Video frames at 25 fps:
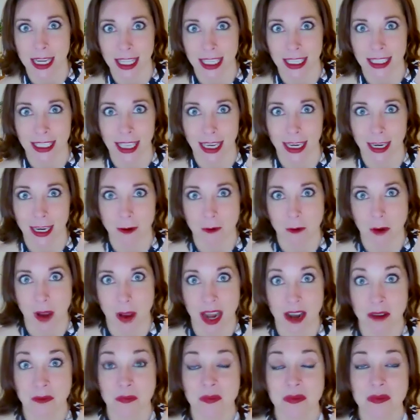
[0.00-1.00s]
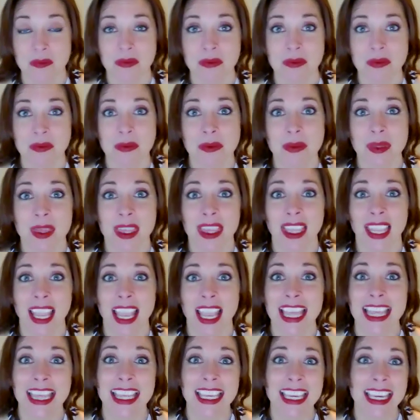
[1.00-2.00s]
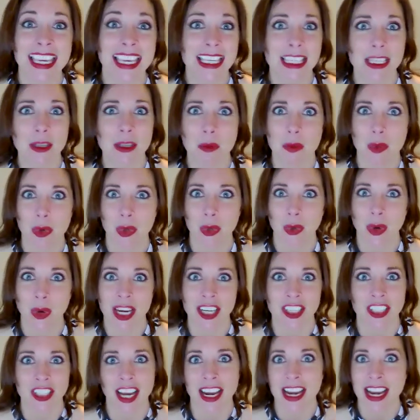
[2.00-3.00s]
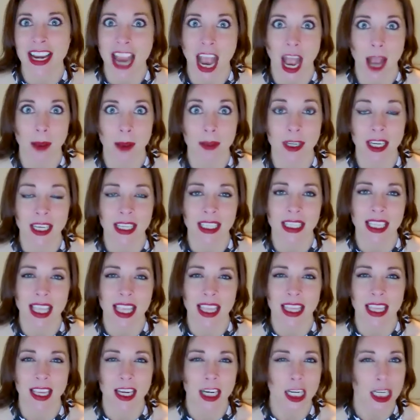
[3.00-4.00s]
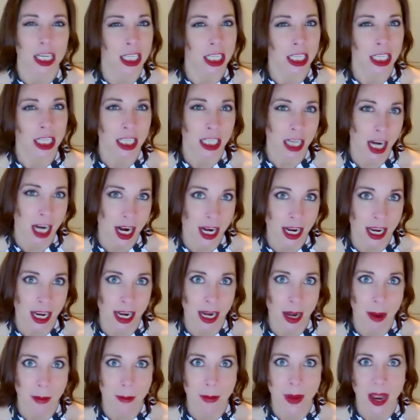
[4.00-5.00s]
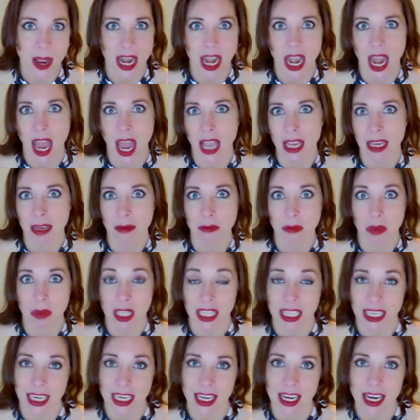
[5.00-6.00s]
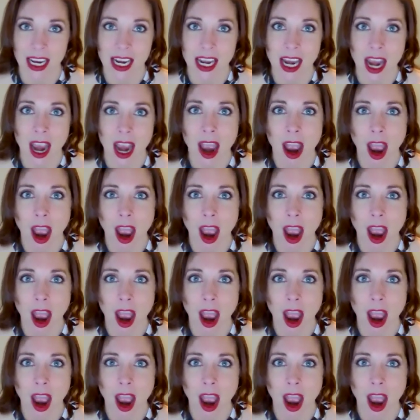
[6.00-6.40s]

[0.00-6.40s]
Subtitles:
to the second one. These bright, shiny objects that are started but not completed